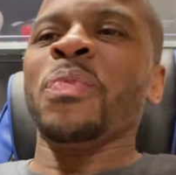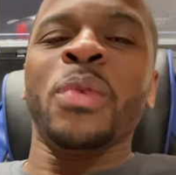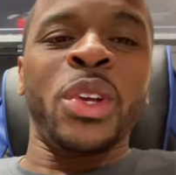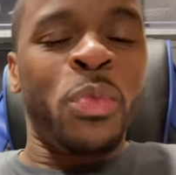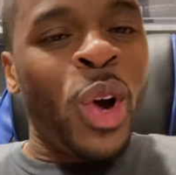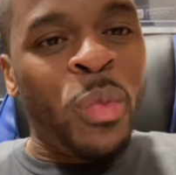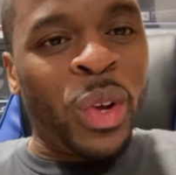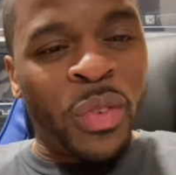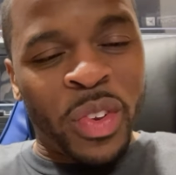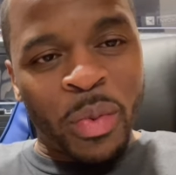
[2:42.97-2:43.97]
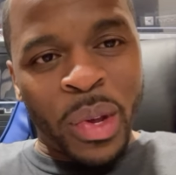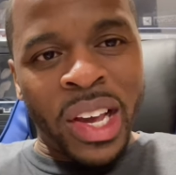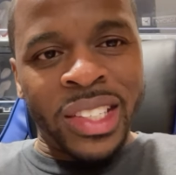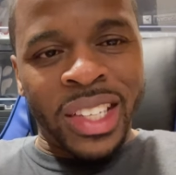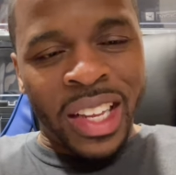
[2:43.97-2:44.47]
your boy Milton,
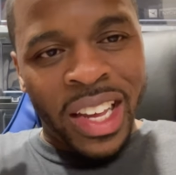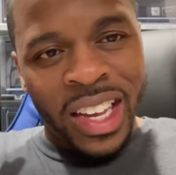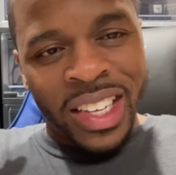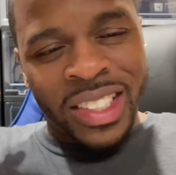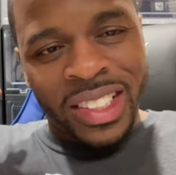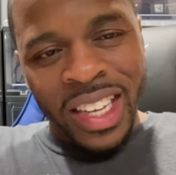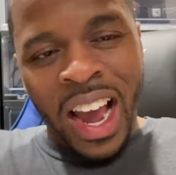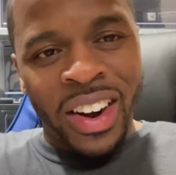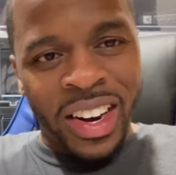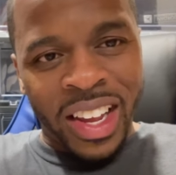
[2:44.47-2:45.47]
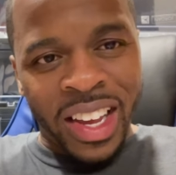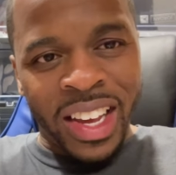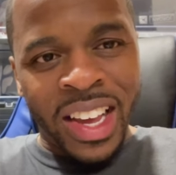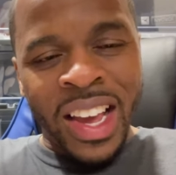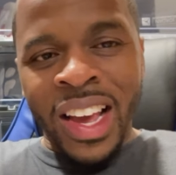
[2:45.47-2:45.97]
man, today is Saturday.